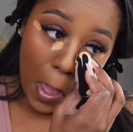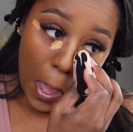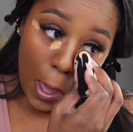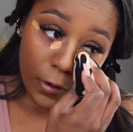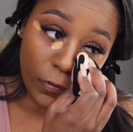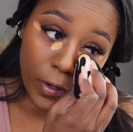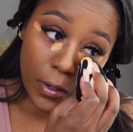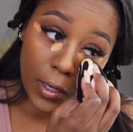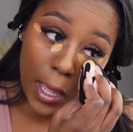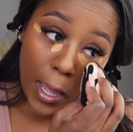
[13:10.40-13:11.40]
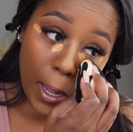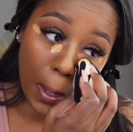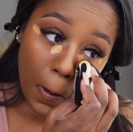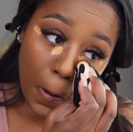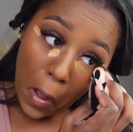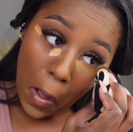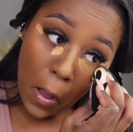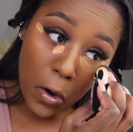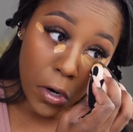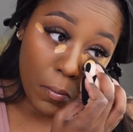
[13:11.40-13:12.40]
I feel like,
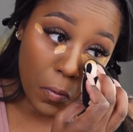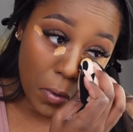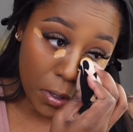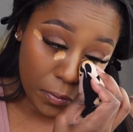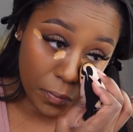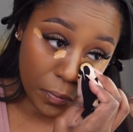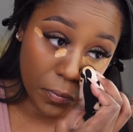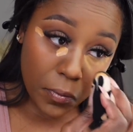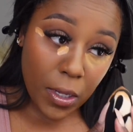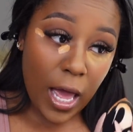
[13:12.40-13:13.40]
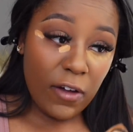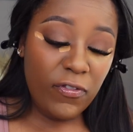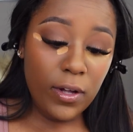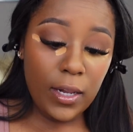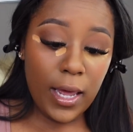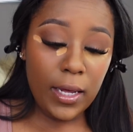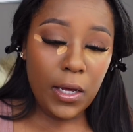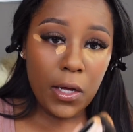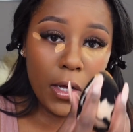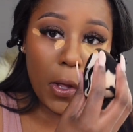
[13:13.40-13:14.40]
number one, I feel
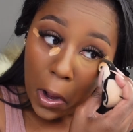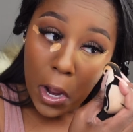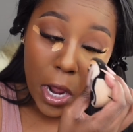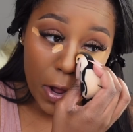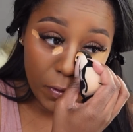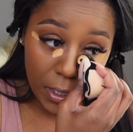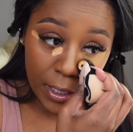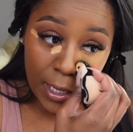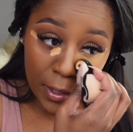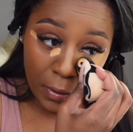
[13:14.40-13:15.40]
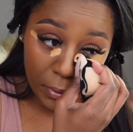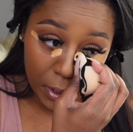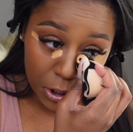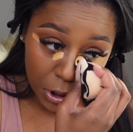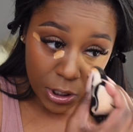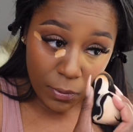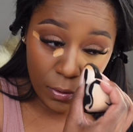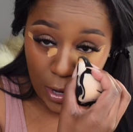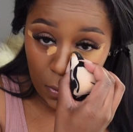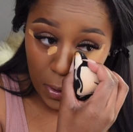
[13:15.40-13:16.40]
like if you need to get out of that relationship, you
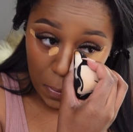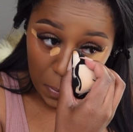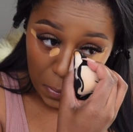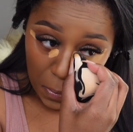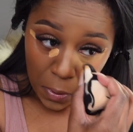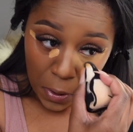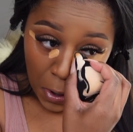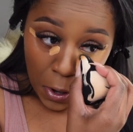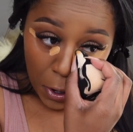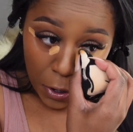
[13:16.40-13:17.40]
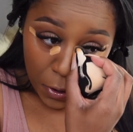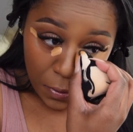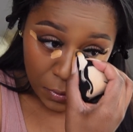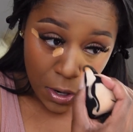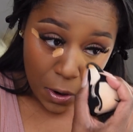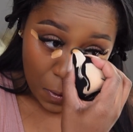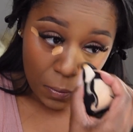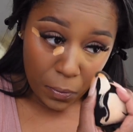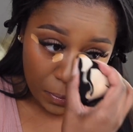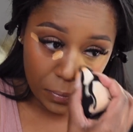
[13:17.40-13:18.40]
know it. You know,
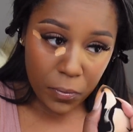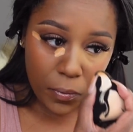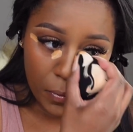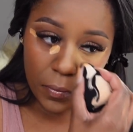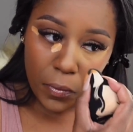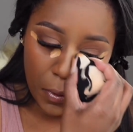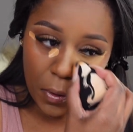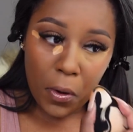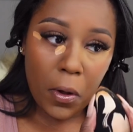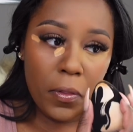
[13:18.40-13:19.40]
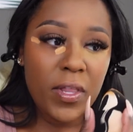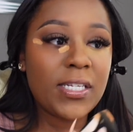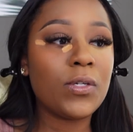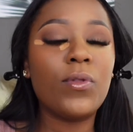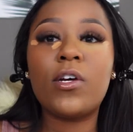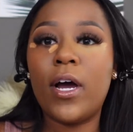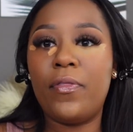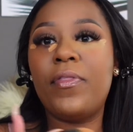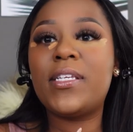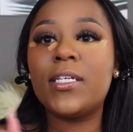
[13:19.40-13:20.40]
this is,
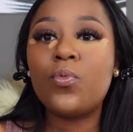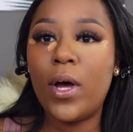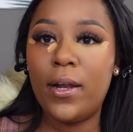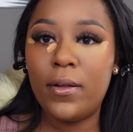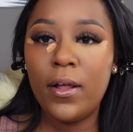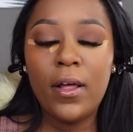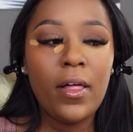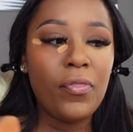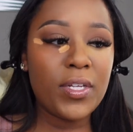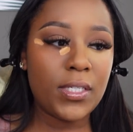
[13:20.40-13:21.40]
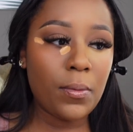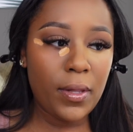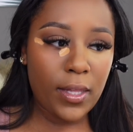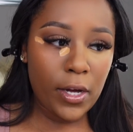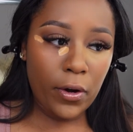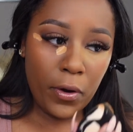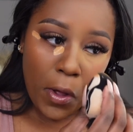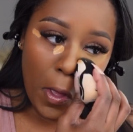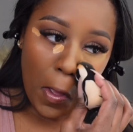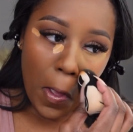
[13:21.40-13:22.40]
okay, this is what, this is gonna be the kicker.
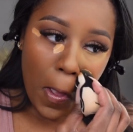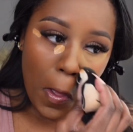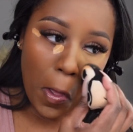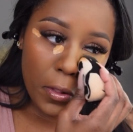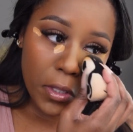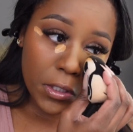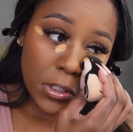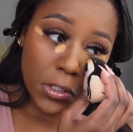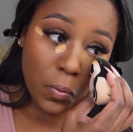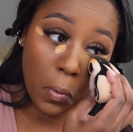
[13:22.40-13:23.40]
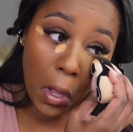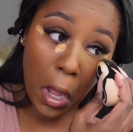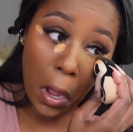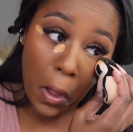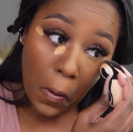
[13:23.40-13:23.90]
This is what